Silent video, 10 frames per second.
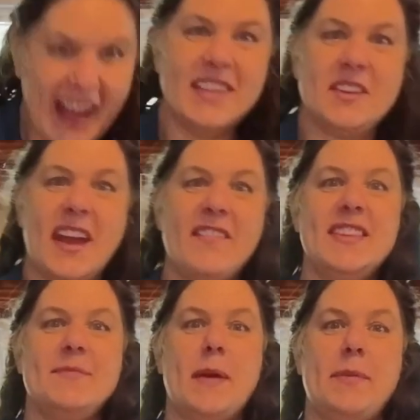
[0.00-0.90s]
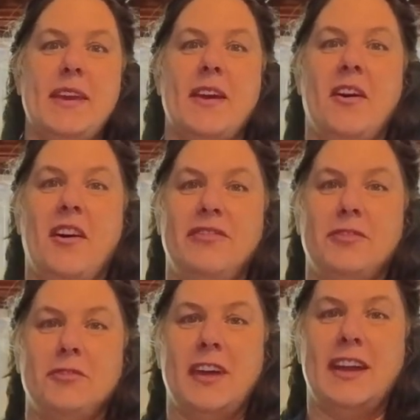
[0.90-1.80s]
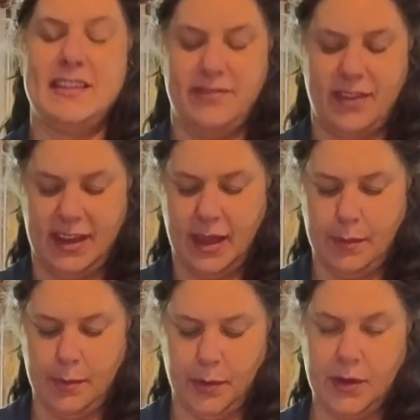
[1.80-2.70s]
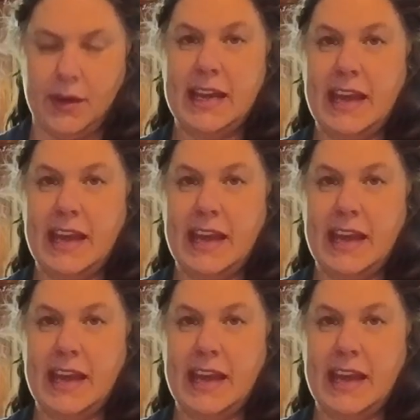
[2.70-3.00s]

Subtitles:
So I have this puppy all full. I did find a couple more green